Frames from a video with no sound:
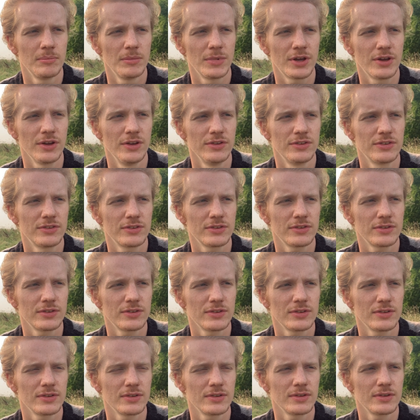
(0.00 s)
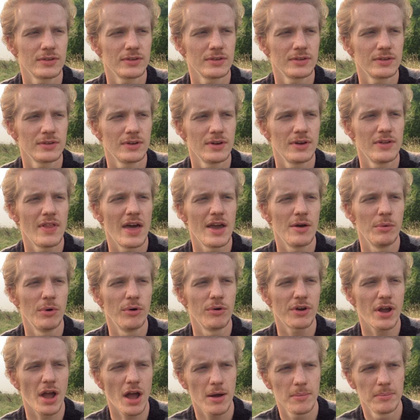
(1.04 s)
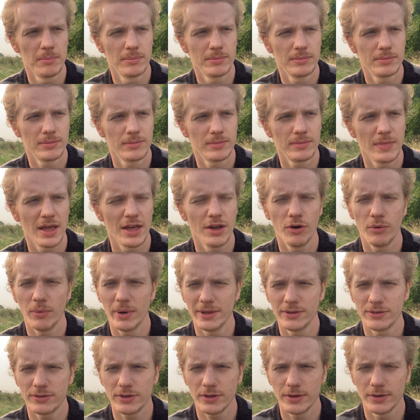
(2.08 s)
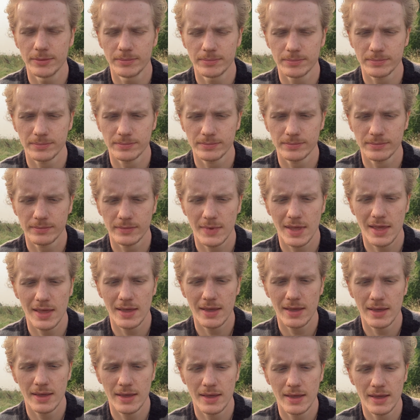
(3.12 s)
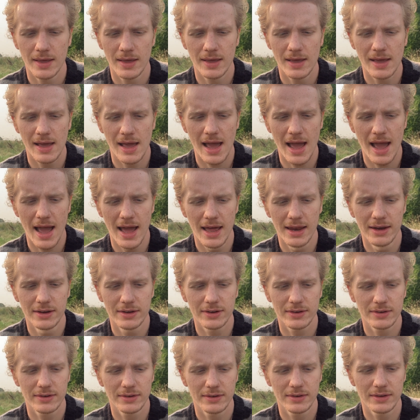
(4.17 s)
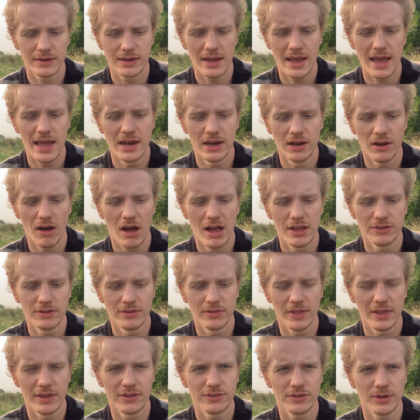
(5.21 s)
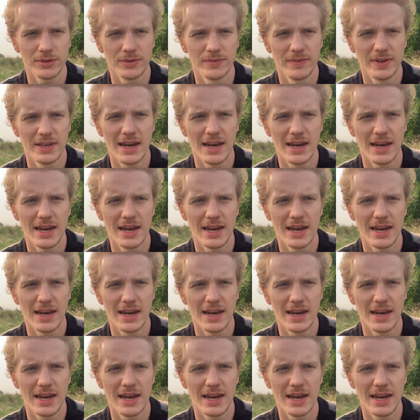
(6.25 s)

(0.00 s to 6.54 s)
because they will come, they always do. And in light of this sort of